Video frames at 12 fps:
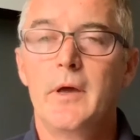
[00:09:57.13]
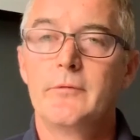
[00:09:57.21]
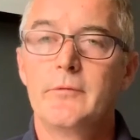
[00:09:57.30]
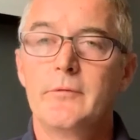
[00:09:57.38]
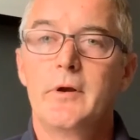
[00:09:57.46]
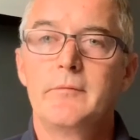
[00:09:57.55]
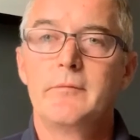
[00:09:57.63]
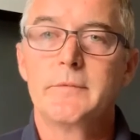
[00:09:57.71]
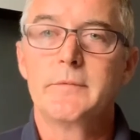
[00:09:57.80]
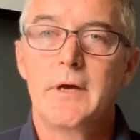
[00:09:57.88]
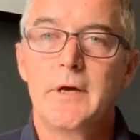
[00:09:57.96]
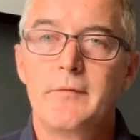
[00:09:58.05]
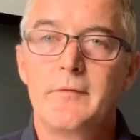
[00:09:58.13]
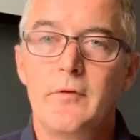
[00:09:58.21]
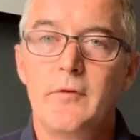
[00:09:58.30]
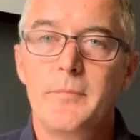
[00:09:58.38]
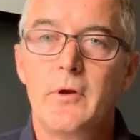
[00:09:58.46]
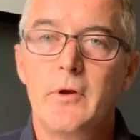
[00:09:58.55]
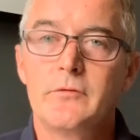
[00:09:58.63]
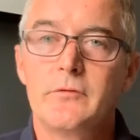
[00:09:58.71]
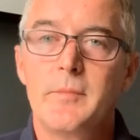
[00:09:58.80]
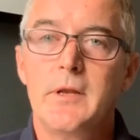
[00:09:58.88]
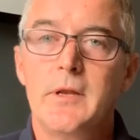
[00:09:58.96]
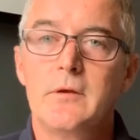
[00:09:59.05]
Certainly myself, I've not been on
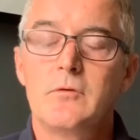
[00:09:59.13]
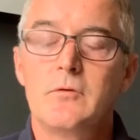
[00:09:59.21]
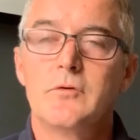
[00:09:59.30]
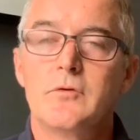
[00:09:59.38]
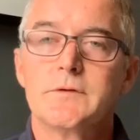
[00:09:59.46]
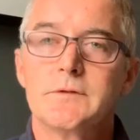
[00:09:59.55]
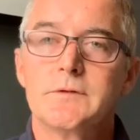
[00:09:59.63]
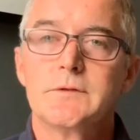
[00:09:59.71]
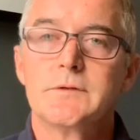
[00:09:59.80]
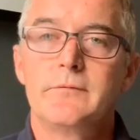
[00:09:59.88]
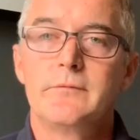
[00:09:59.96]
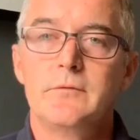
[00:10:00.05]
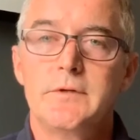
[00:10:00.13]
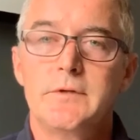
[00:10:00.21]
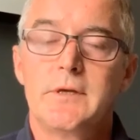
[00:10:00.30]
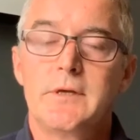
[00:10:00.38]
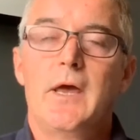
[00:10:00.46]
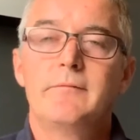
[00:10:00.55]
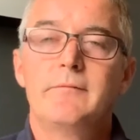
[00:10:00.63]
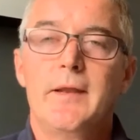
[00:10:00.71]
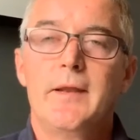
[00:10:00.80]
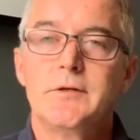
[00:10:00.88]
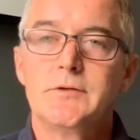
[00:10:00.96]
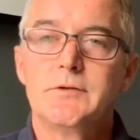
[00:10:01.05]
so many courses, I've not taken that
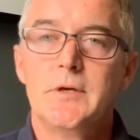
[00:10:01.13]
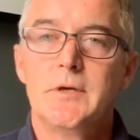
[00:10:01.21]
advantage.